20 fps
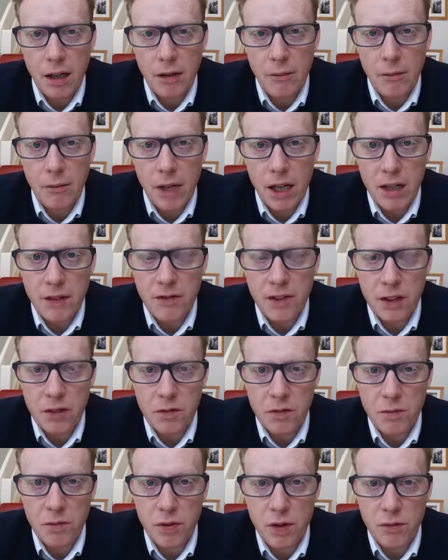My
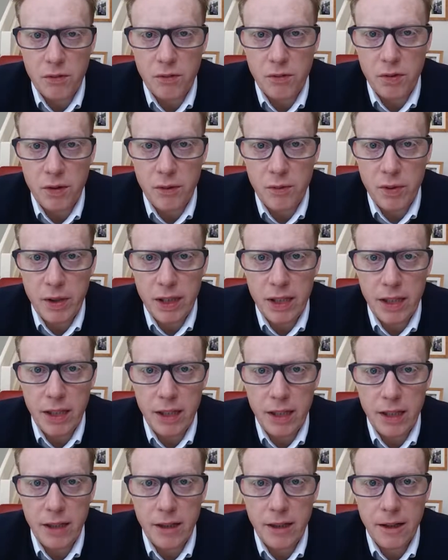advice would probably
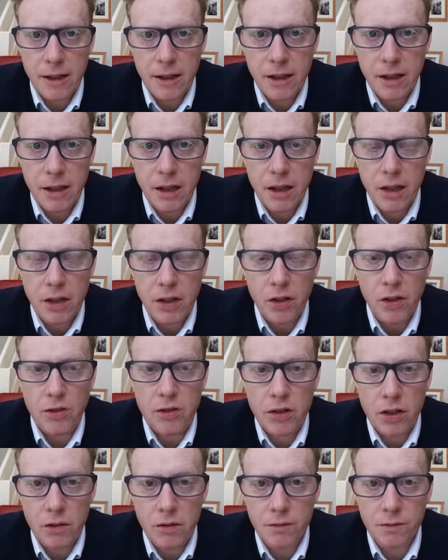be not
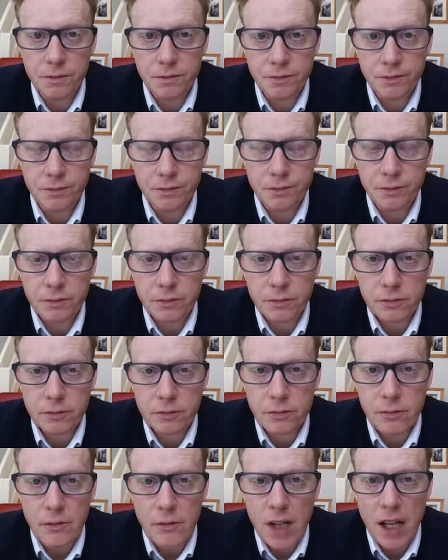to,
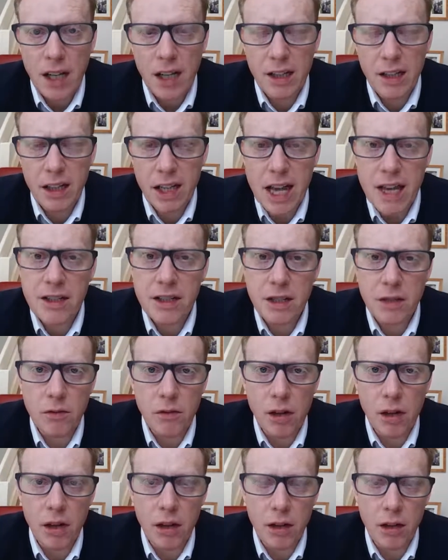unless
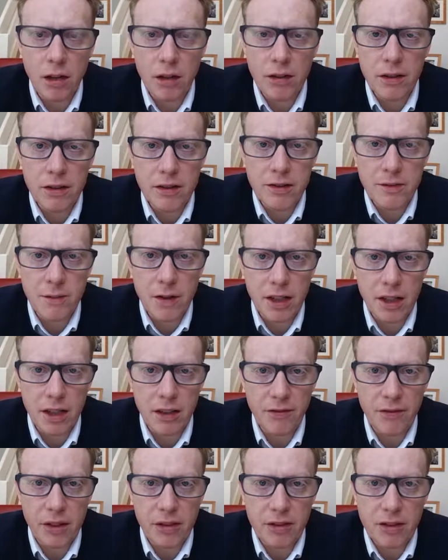you are
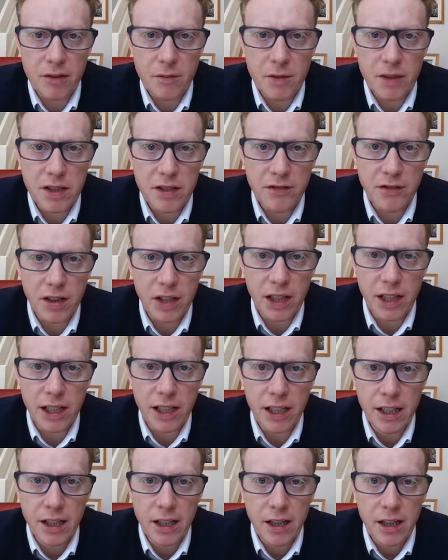speaking very
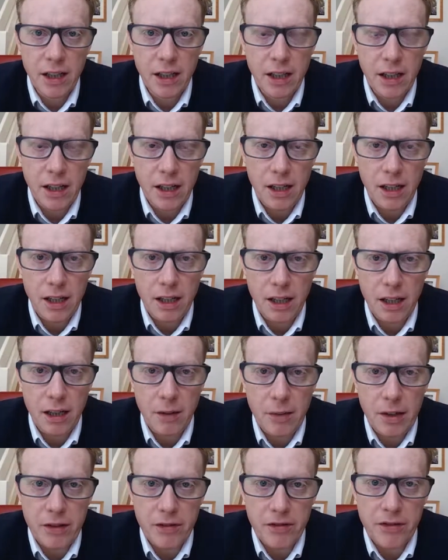specifically
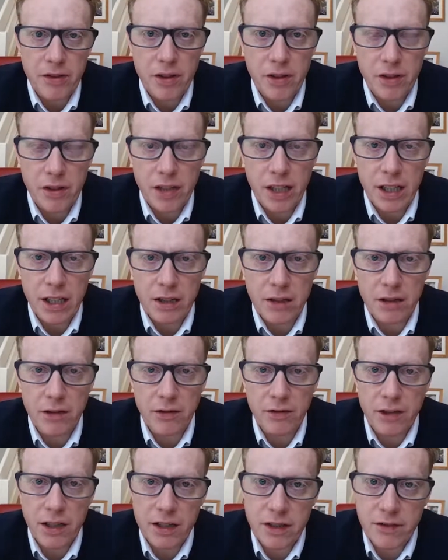about certain things to
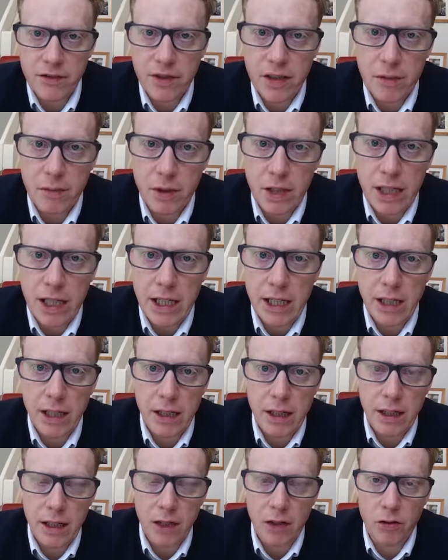your friends and family
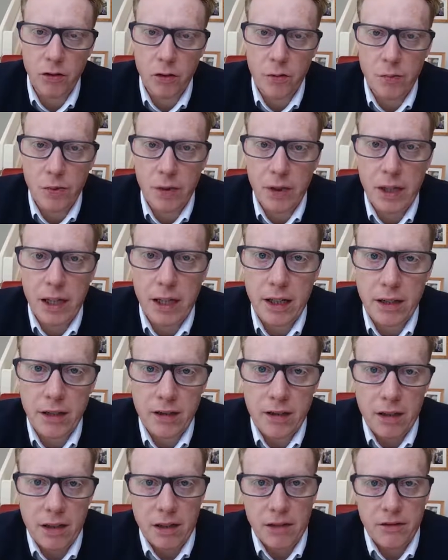group,
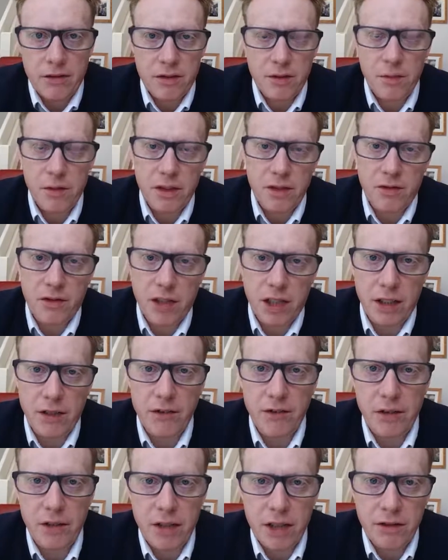and specifically
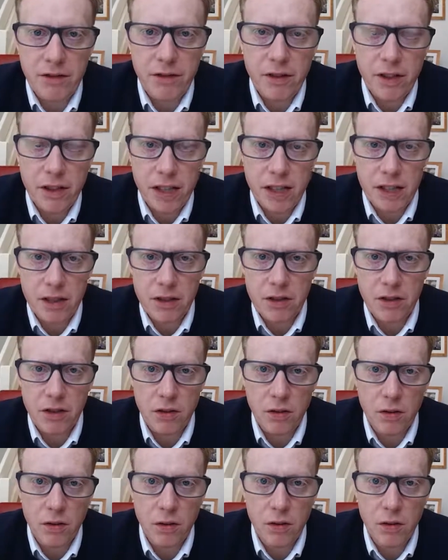very different things to
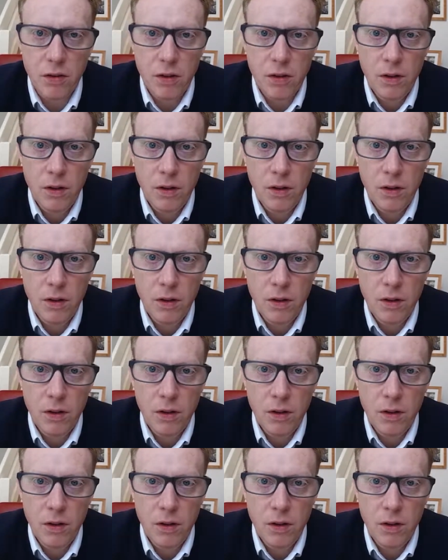your